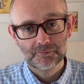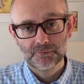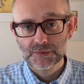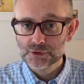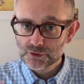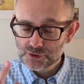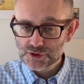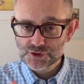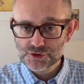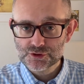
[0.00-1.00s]
So those are
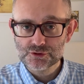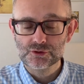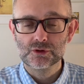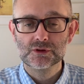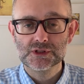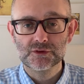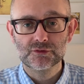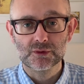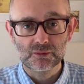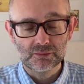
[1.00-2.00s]
two
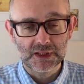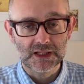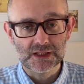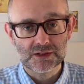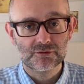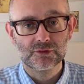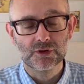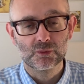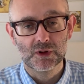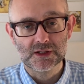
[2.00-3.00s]
different meanings for the
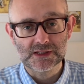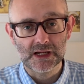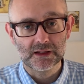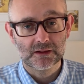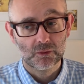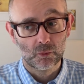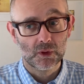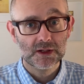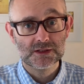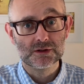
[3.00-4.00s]
word deck.
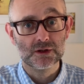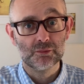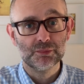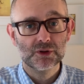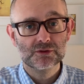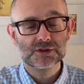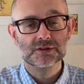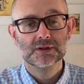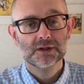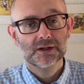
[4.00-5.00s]
One is on a boat
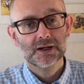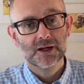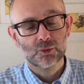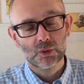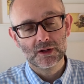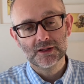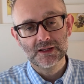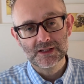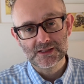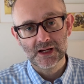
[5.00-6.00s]
and one
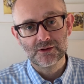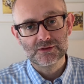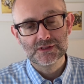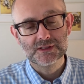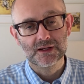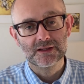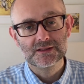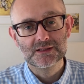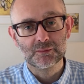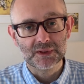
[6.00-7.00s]
is outside
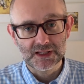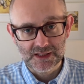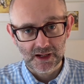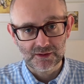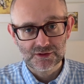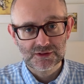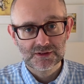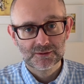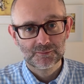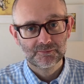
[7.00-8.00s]
somebody's house.
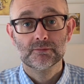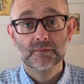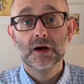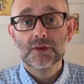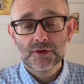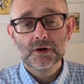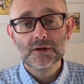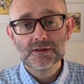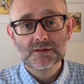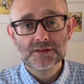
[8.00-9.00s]
A
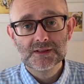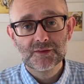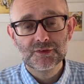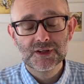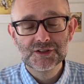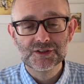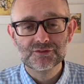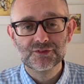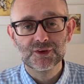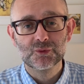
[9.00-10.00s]
third definition
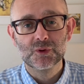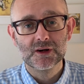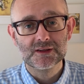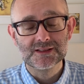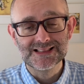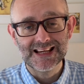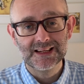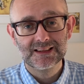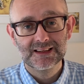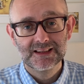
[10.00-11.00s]
for the word
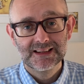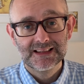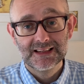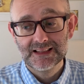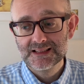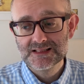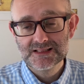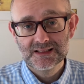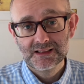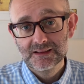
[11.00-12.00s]
deck
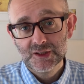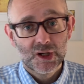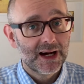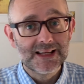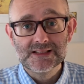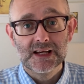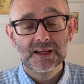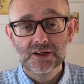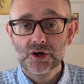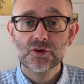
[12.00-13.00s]
is a
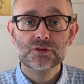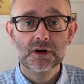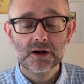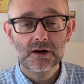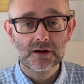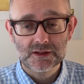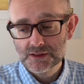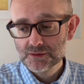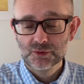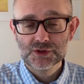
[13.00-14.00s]
deck of cards,
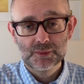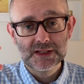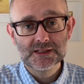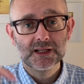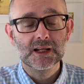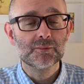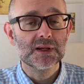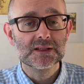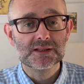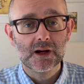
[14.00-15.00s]
which basically
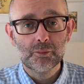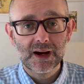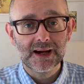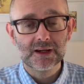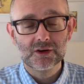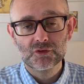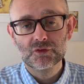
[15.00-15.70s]
means a pack of